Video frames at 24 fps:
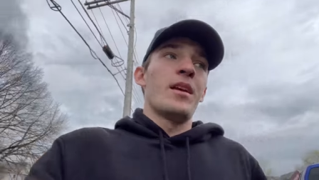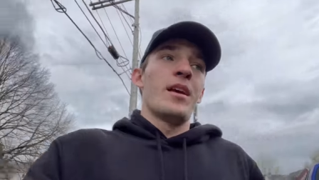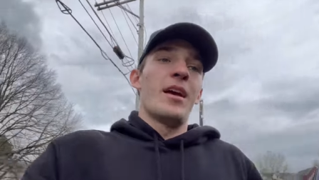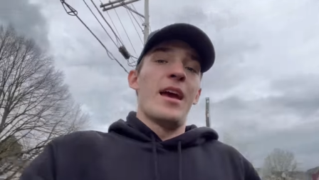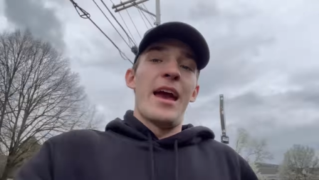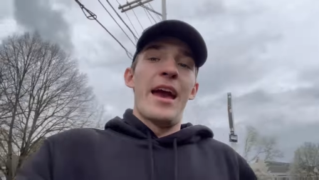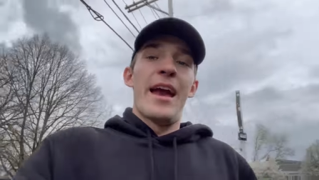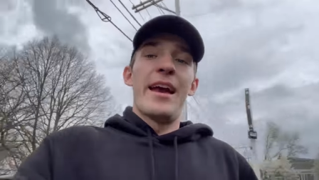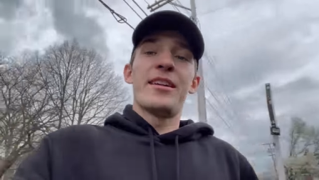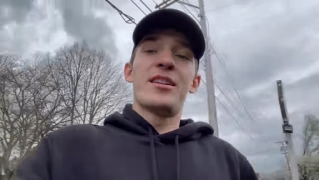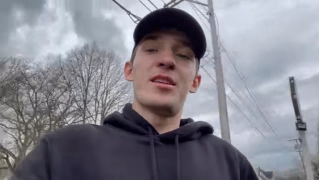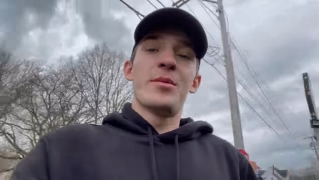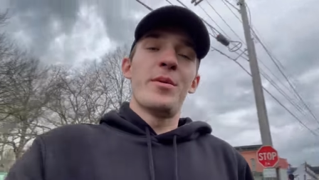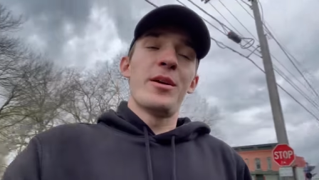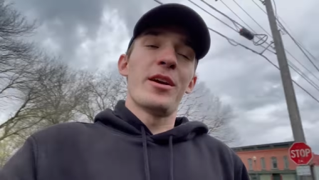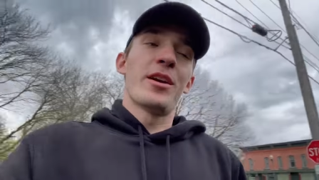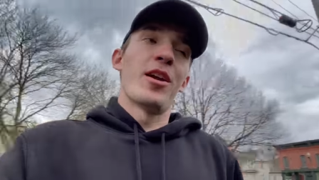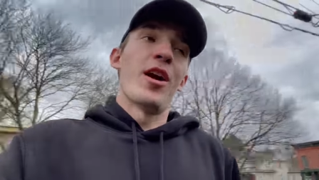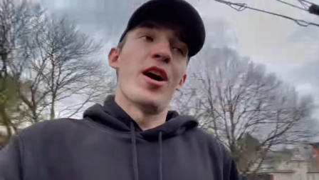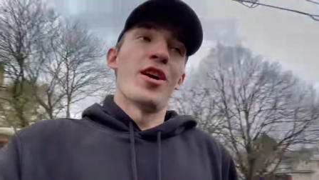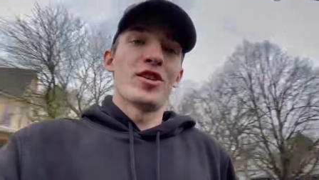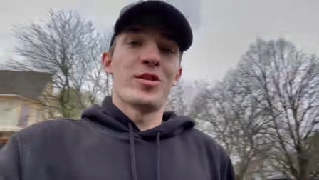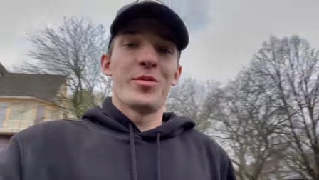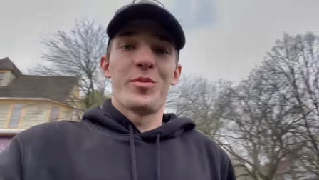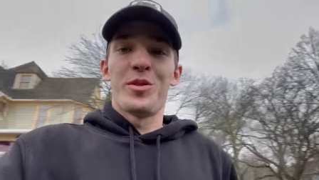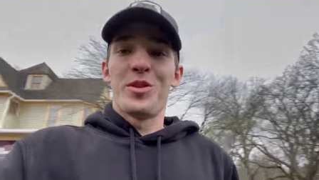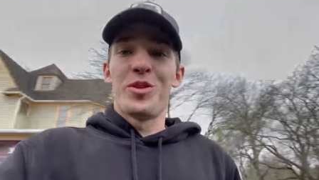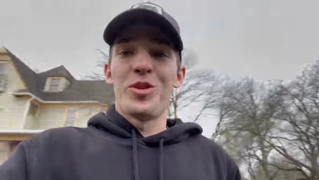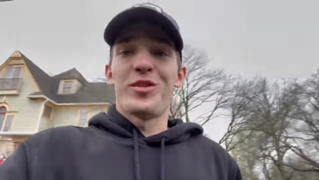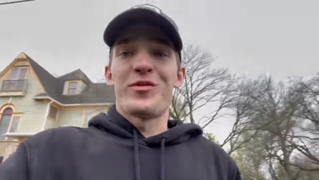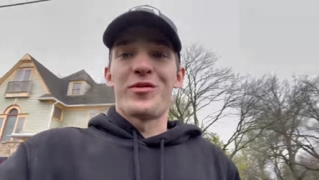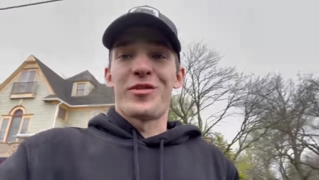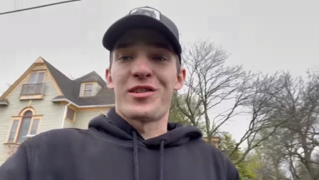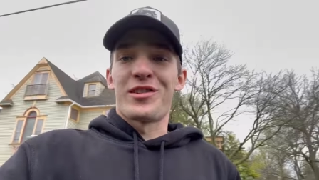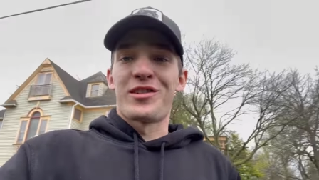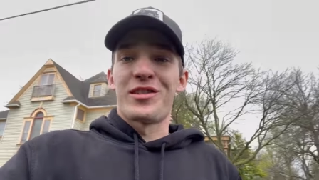AtoB can also be
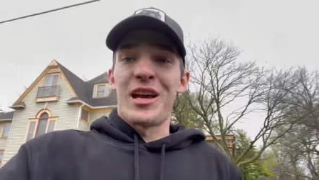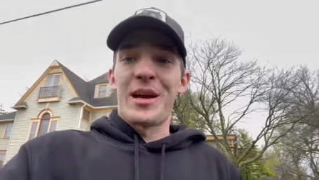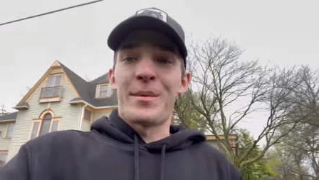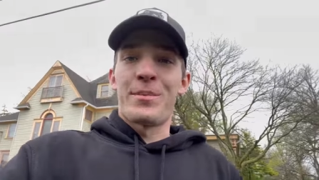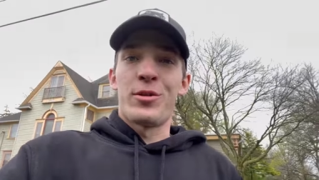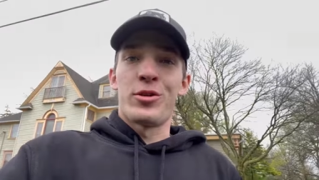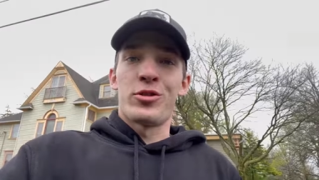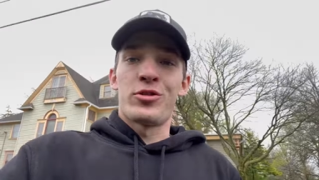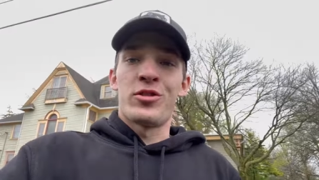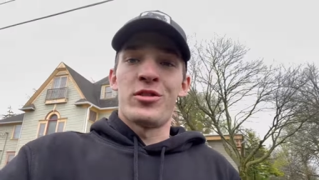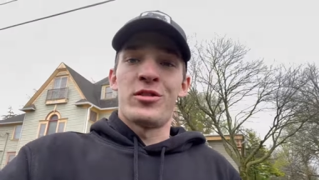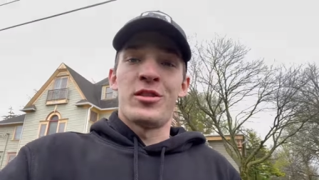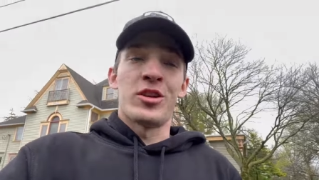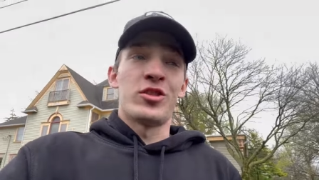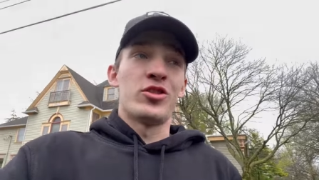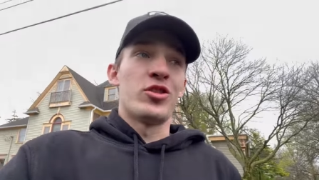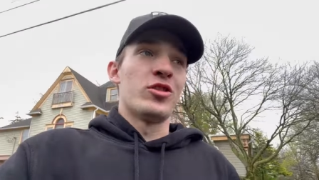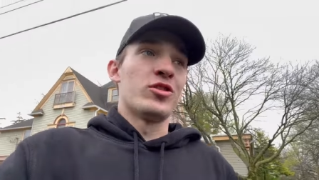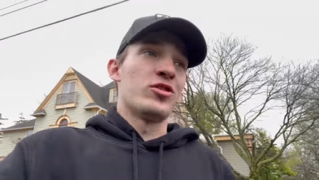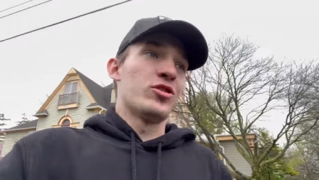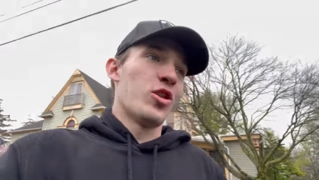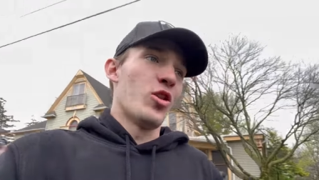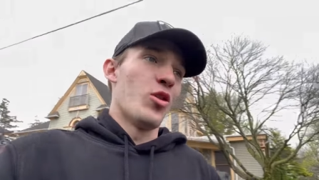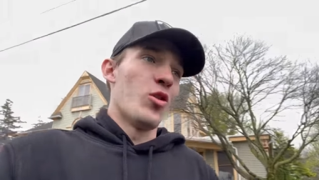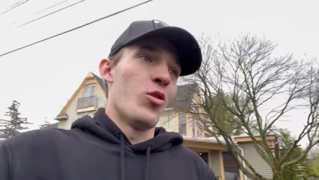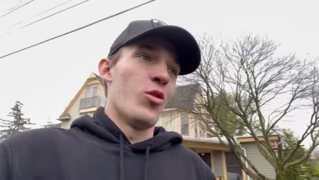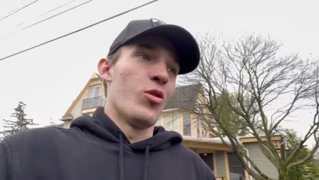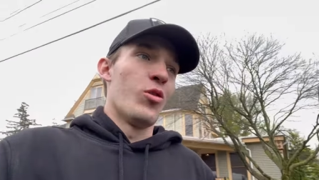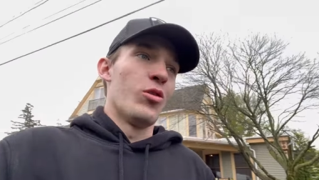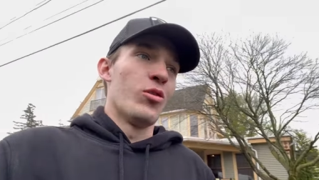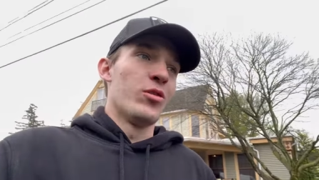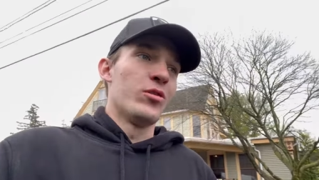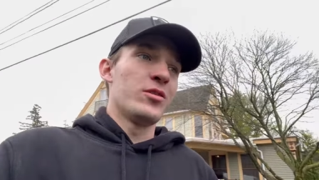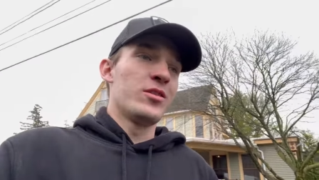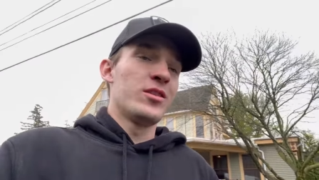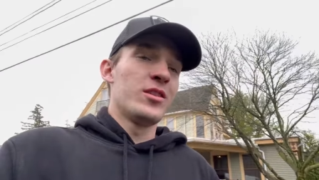used for select purchases such as
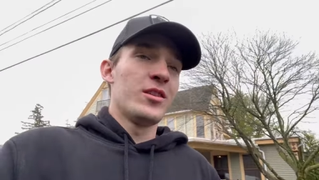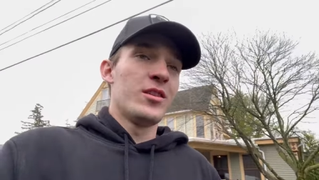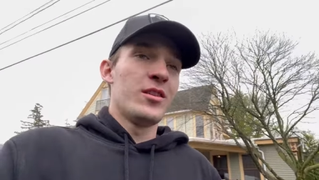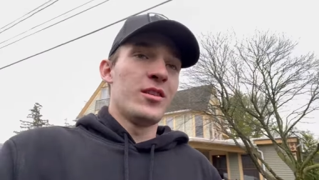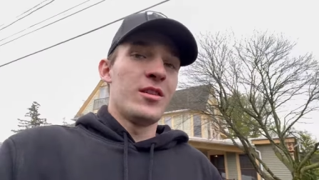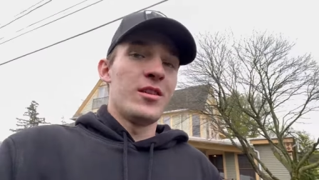tolls,